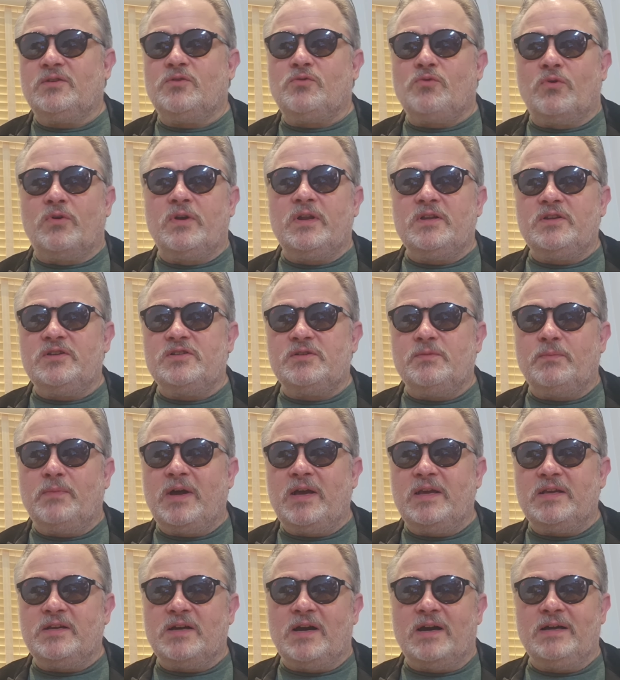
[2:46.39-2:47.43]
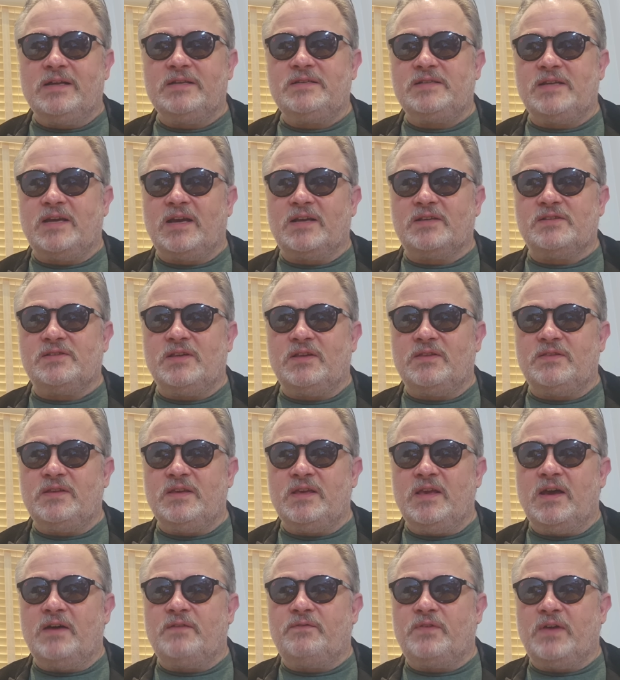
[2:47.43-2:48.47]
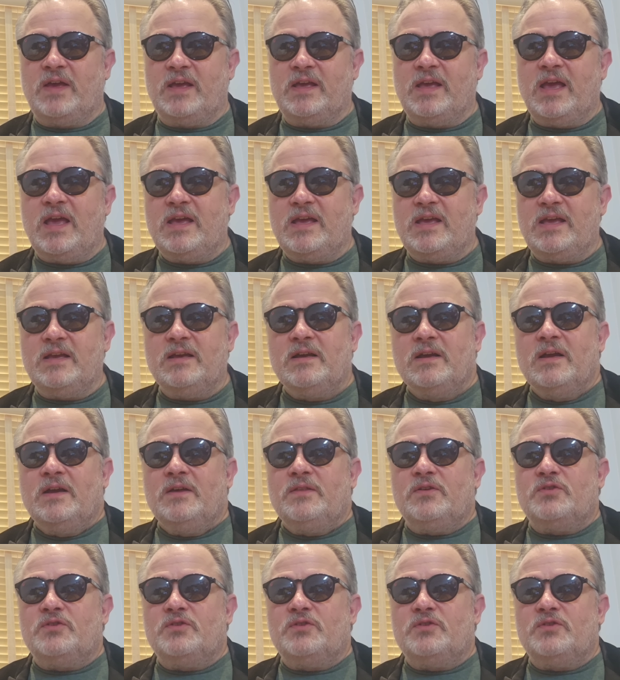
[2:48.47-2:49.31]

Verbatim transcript: according to my contacts at the FAA,